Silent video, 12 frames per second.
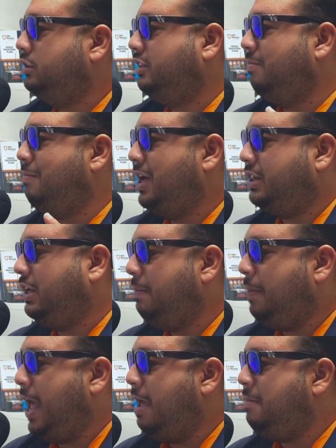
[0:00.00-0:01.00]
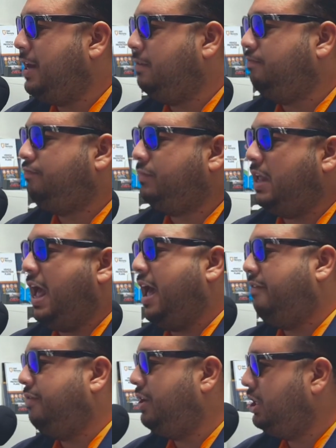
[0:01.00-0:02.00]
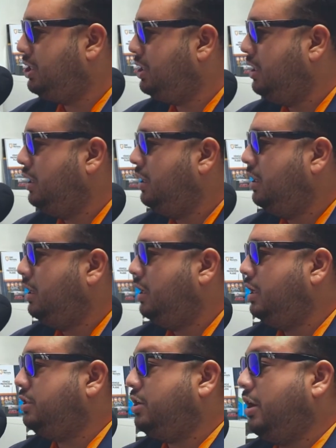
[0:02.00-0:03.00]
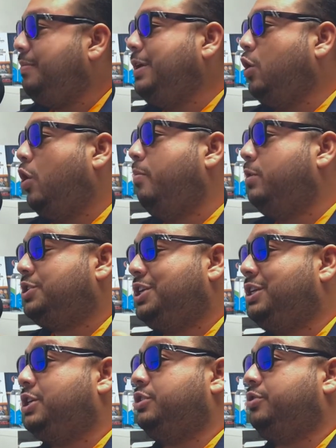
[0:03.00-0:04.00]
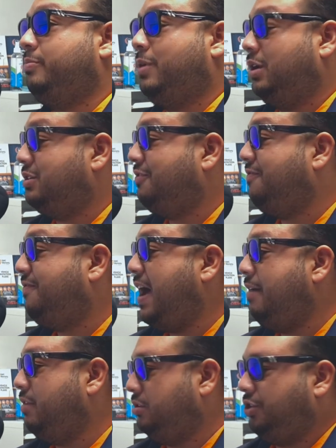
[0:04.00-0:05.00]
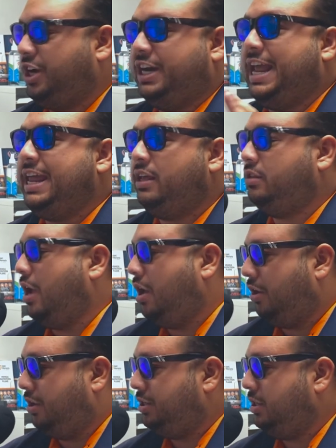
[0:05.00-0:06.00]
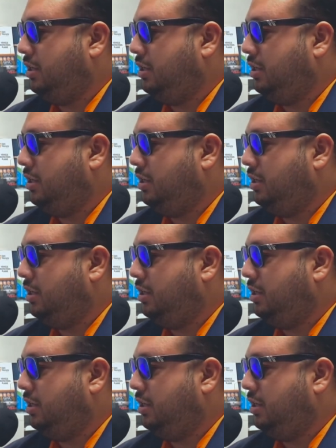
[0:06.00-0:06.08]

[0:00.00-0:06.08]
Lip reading: The monthly payment average is gonna be almost $600, $580